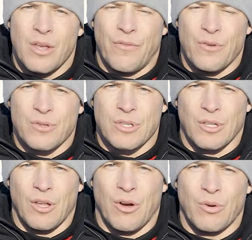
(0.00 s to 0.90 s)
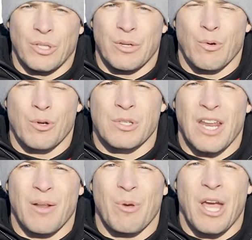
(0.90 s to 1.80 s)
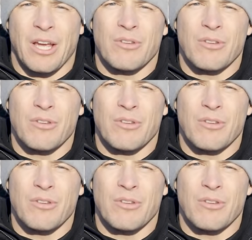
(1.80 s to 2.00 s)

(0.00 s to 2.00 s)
if you slowly rotate it back,